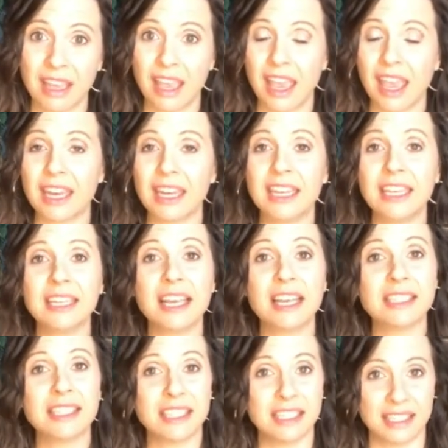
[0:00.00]
And he
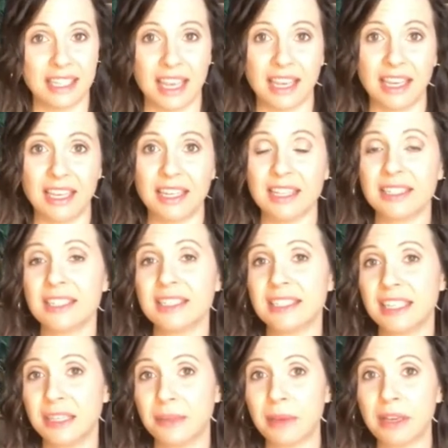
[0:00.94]
does his thing. He does his
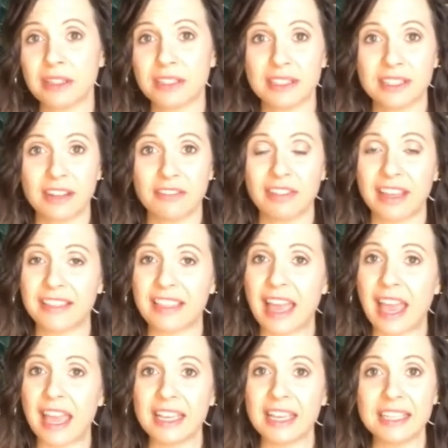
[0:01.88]
emails and stuff like
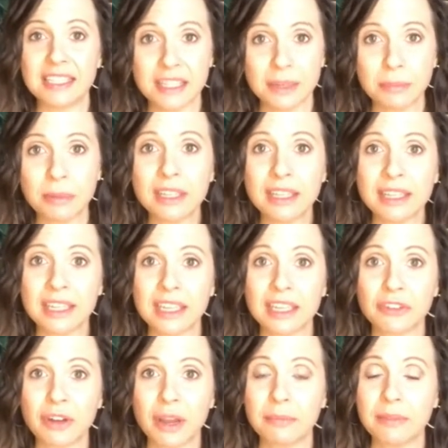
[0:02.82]
that. He's completely
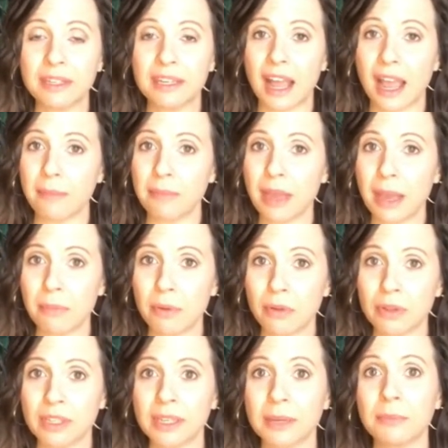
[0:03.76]
interrupted. I'm not
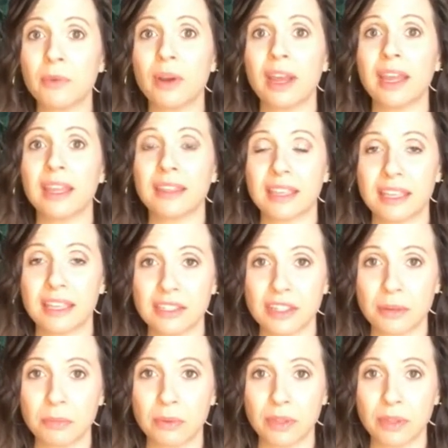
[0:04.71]
pulling him away. The kids
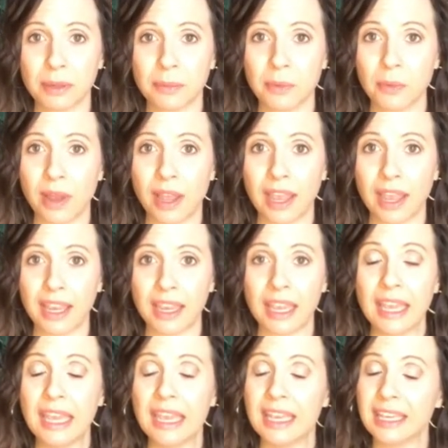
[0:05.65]
aren't pulling him away.
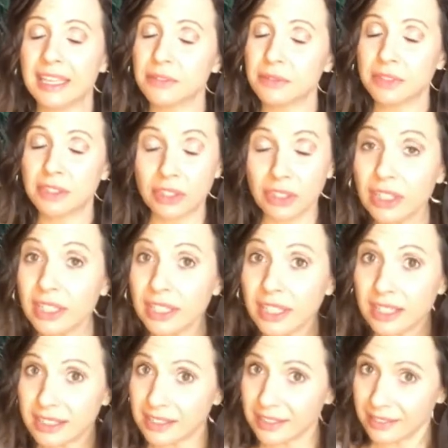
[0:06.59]
He's good
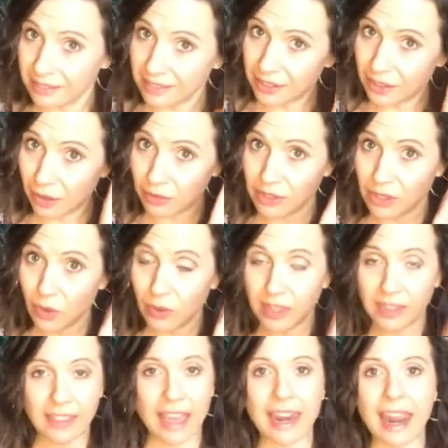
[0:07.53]
at,
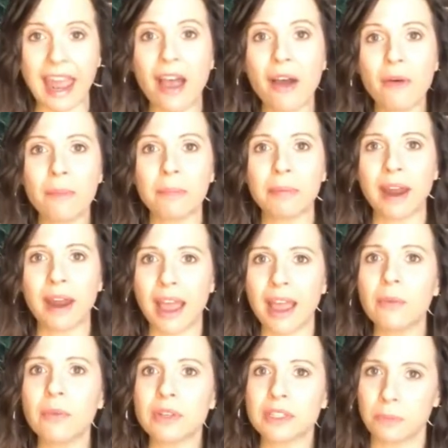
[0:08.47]
zoning that out, but
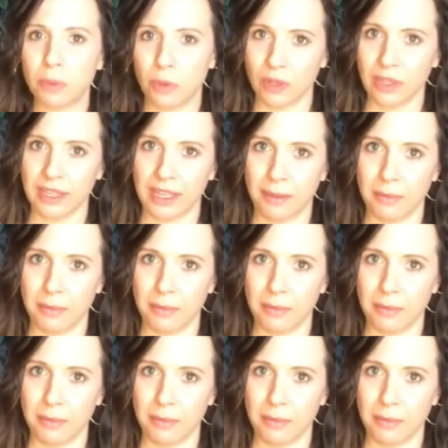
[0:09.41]
I was pulling him